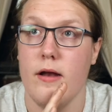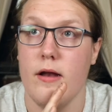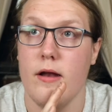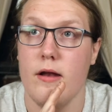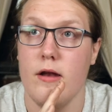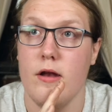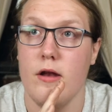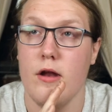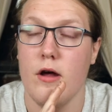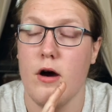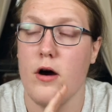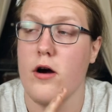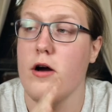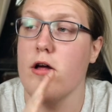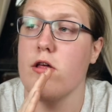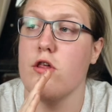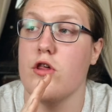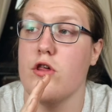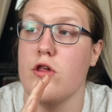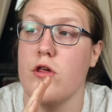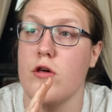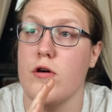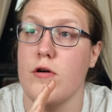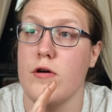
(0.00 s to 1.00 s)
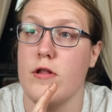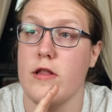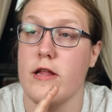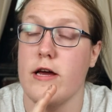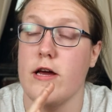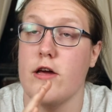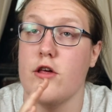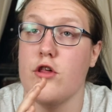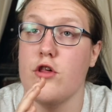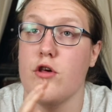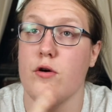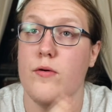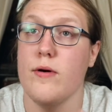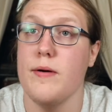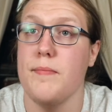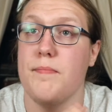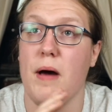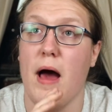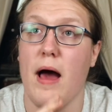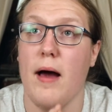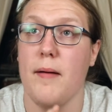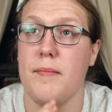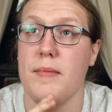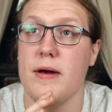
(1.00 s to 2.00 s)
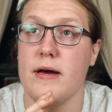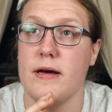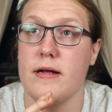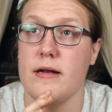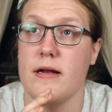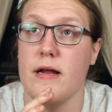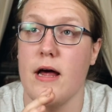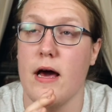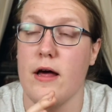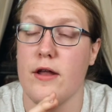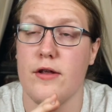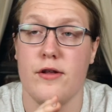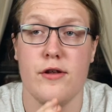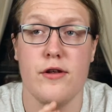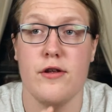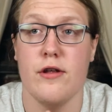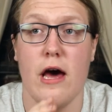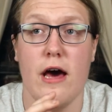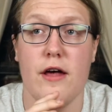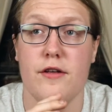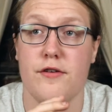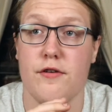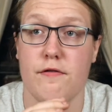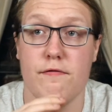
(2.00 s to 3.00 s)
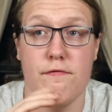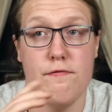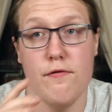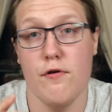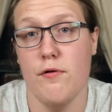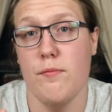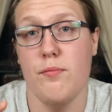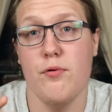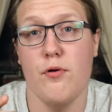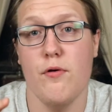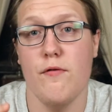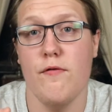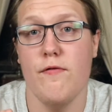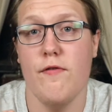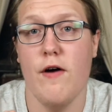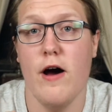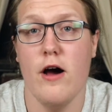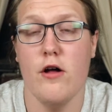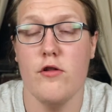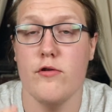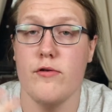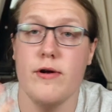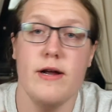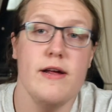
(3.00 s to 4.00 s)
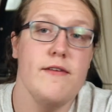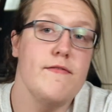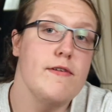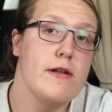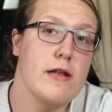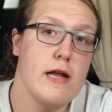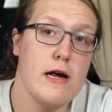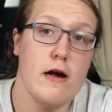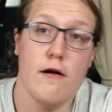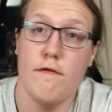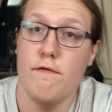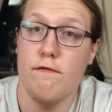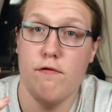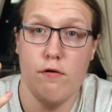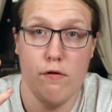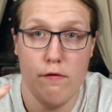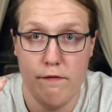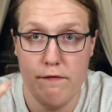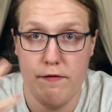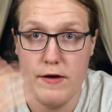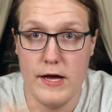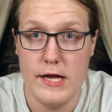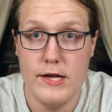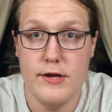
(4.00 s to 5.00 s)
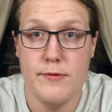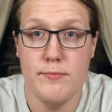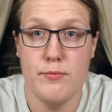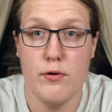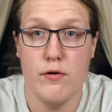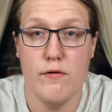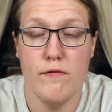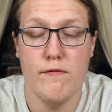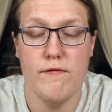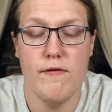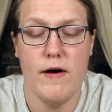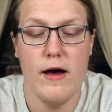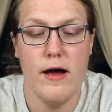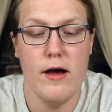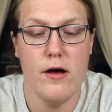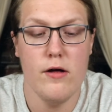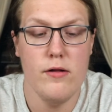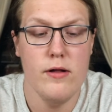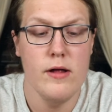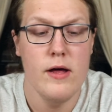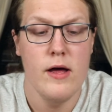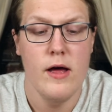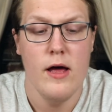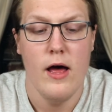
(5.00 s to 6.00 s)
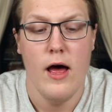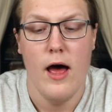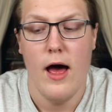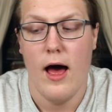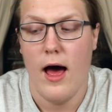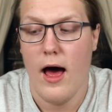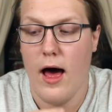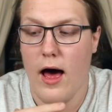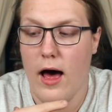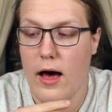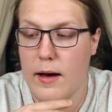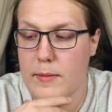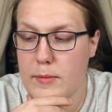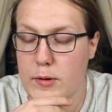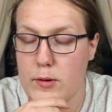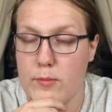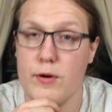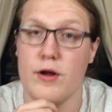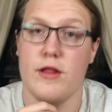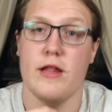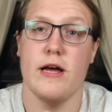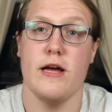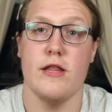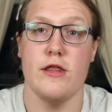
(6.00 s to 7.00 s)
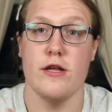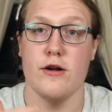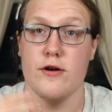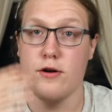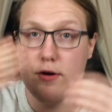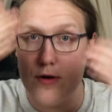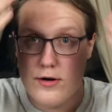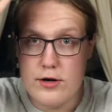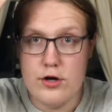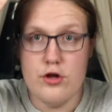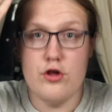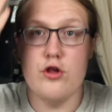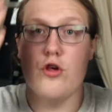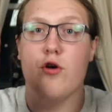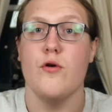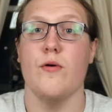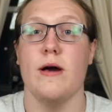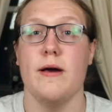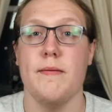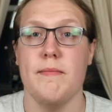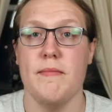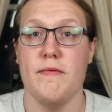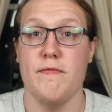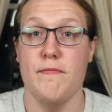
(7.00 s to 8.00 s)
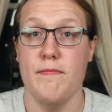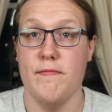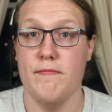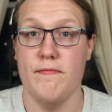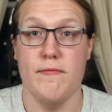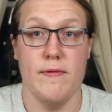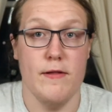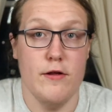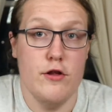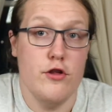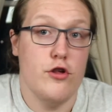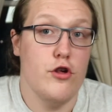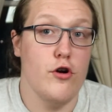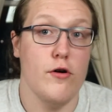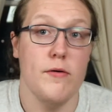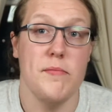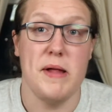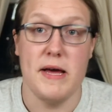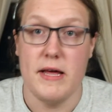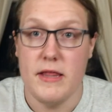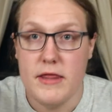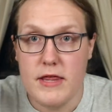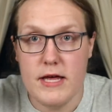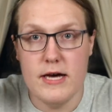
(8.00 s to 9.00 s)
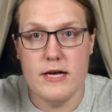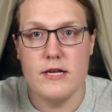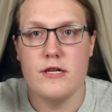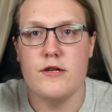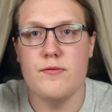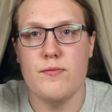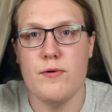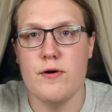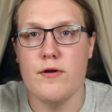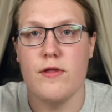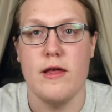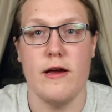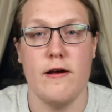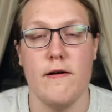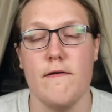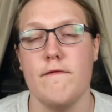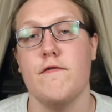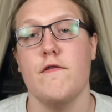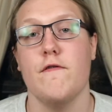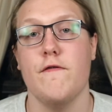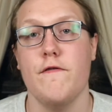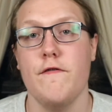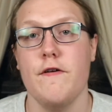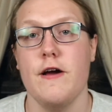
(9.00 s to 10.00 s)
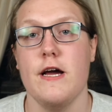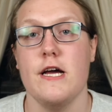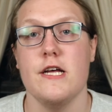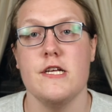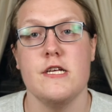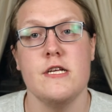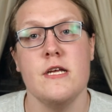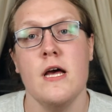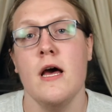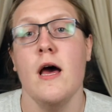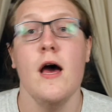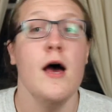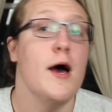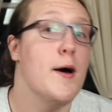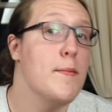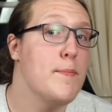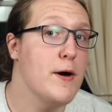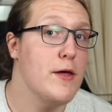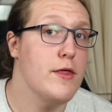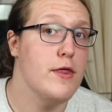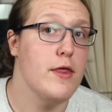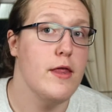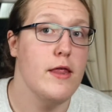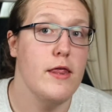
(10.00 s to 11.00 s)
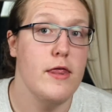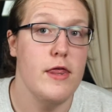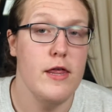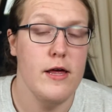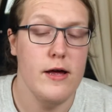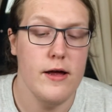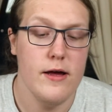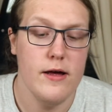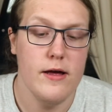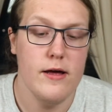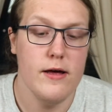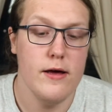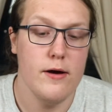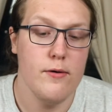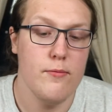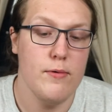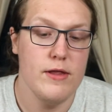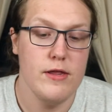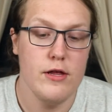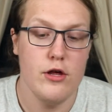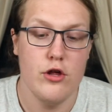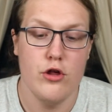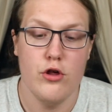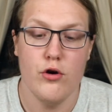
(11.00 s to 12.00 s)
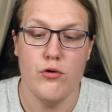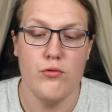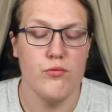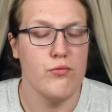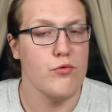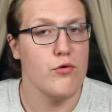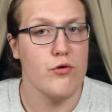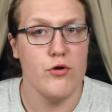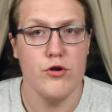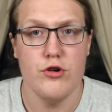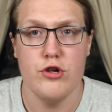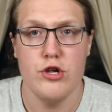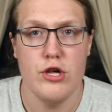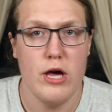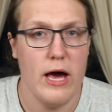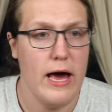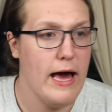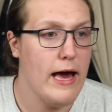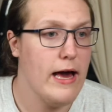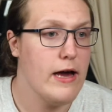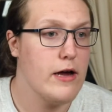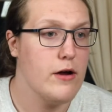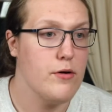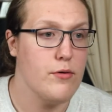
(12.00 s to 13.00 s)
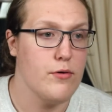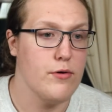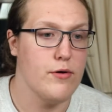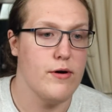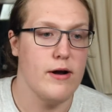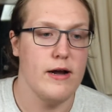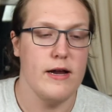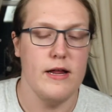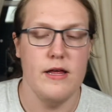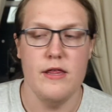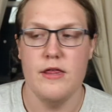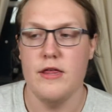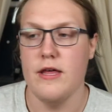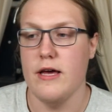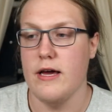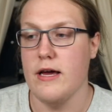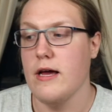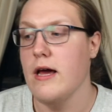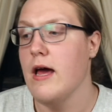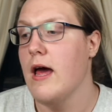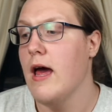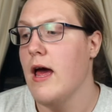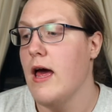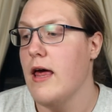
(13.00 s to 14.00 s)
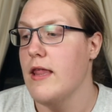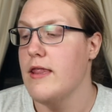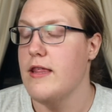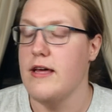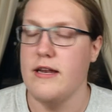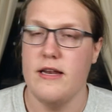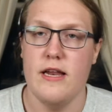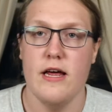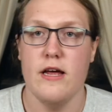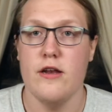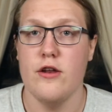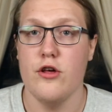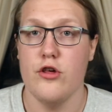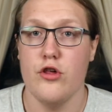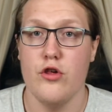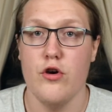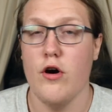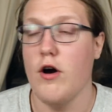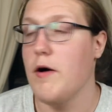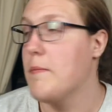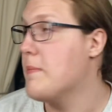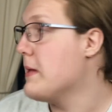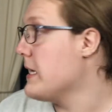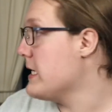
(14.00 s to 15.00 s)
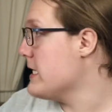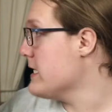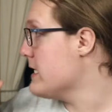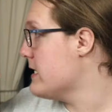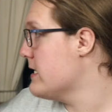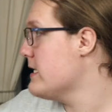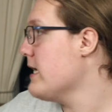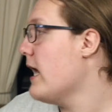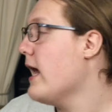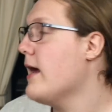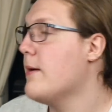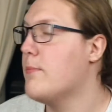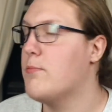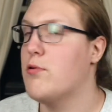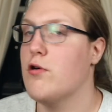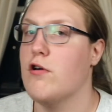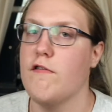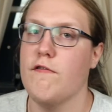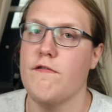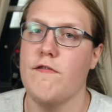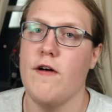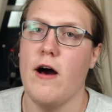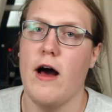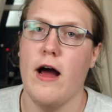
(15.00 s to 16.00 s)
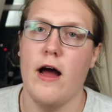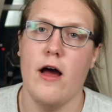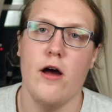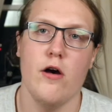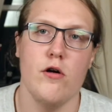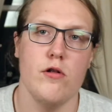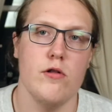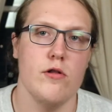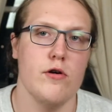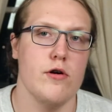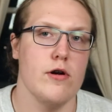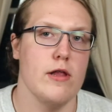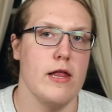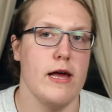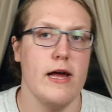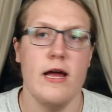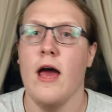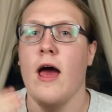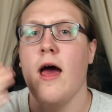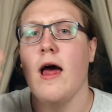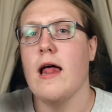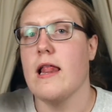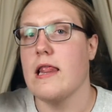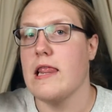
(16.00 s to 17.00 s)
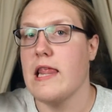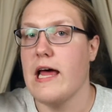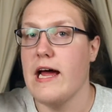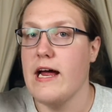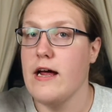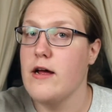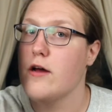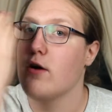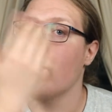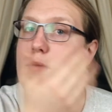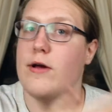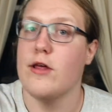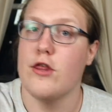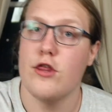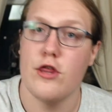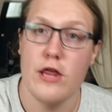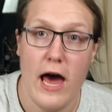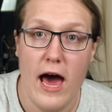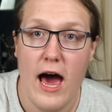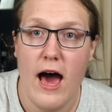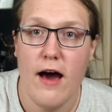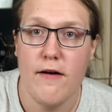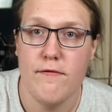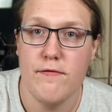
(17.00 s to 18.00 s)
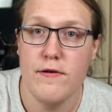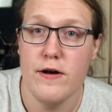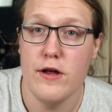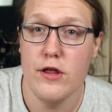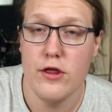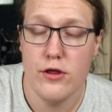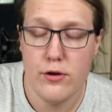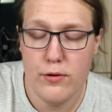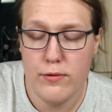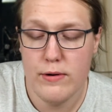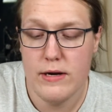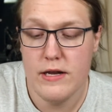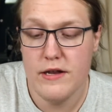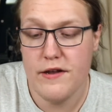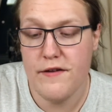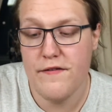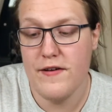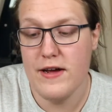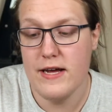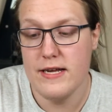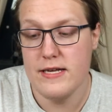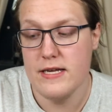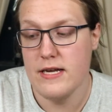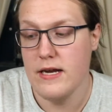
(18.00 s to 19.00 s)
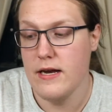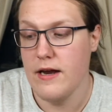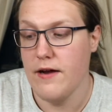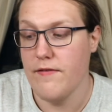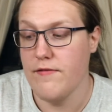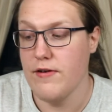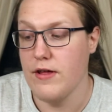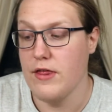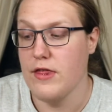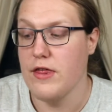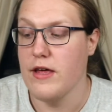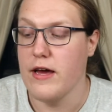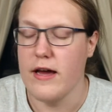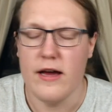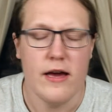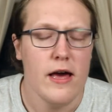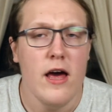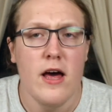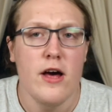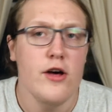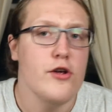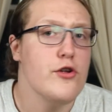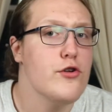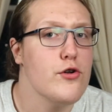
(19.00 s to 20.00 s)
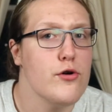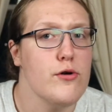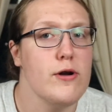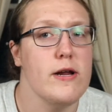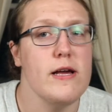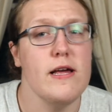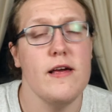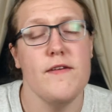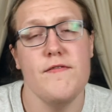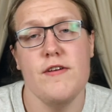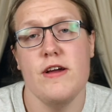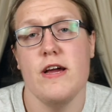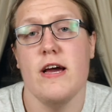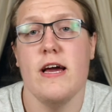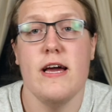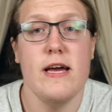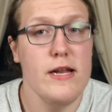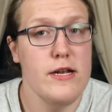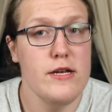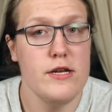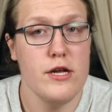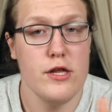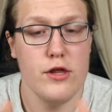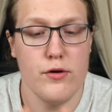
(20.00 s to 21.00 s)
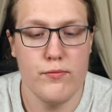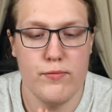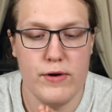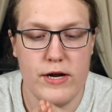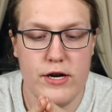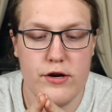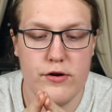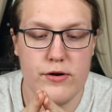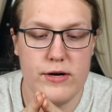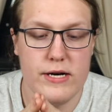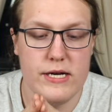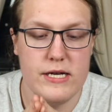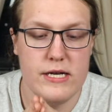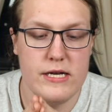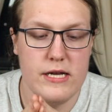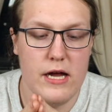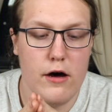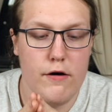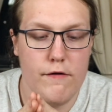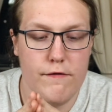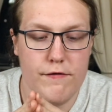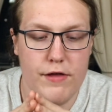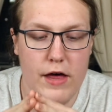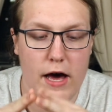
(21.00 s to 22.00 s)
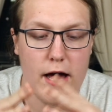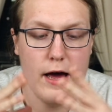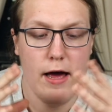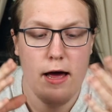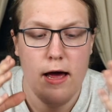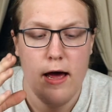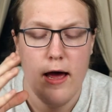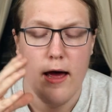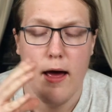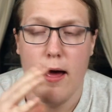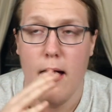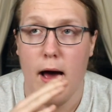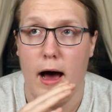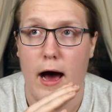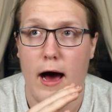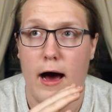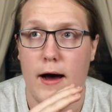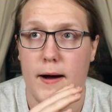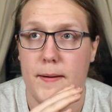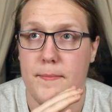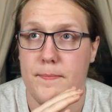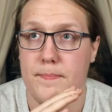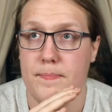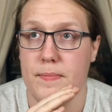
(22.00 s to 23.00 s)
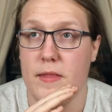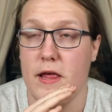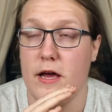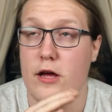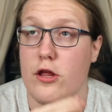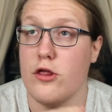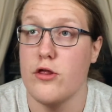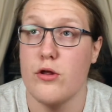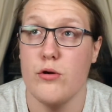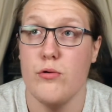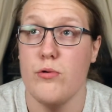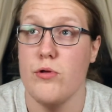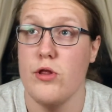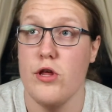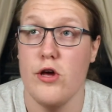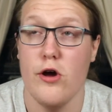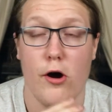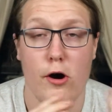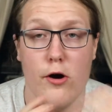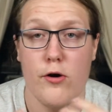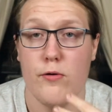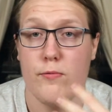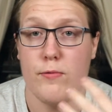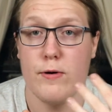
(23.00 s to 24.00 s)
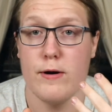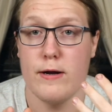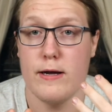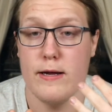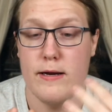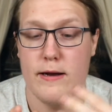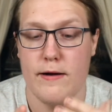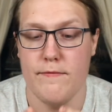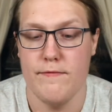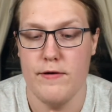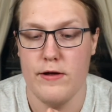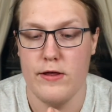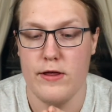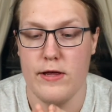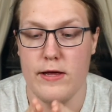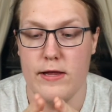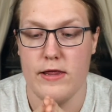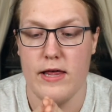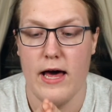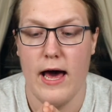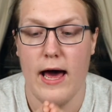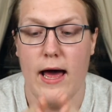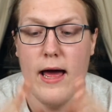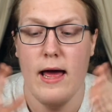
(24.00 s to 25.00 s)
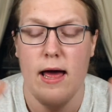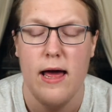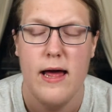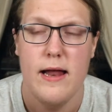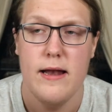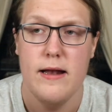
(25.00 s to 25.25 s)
not showing Batman as a full profile, or even a full face profile, where they're going to show him like this, where a full face. But when they show Rorschach or anything, they tend to show him a side profile, or going halfway through his face and everything, sort of giving a hint to the reader itself that through the artwork and everything, that